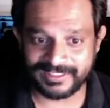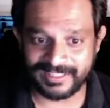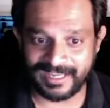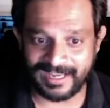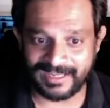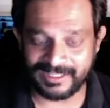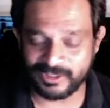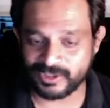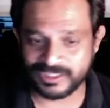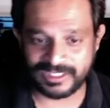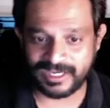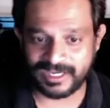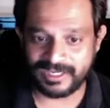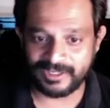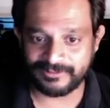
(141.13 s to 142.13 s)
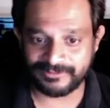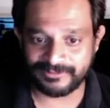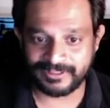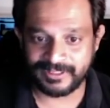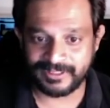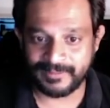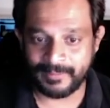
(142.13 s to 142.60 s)
And it's kind of,
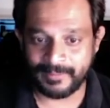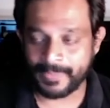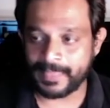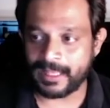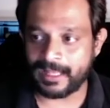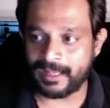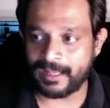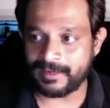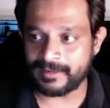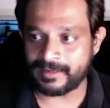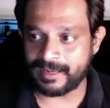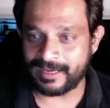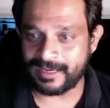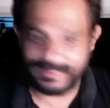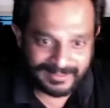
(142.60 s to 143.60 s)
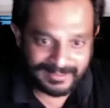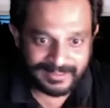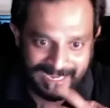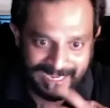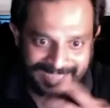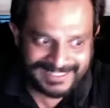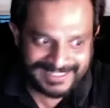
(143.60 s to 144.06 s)
and
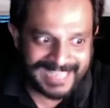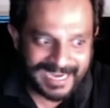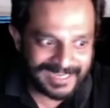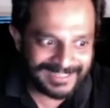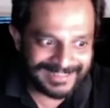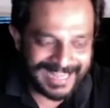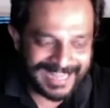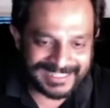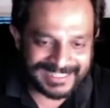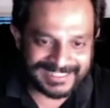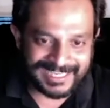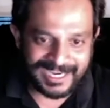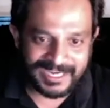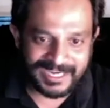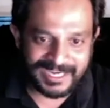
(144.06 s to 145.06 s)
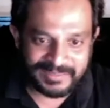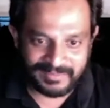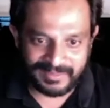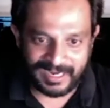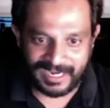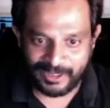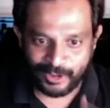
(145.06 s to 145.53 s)
exactly that time
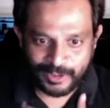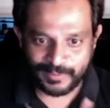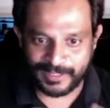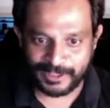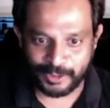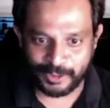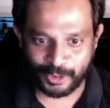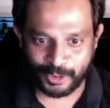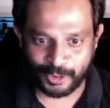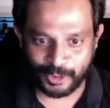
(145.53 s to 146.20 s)
I got my daughter,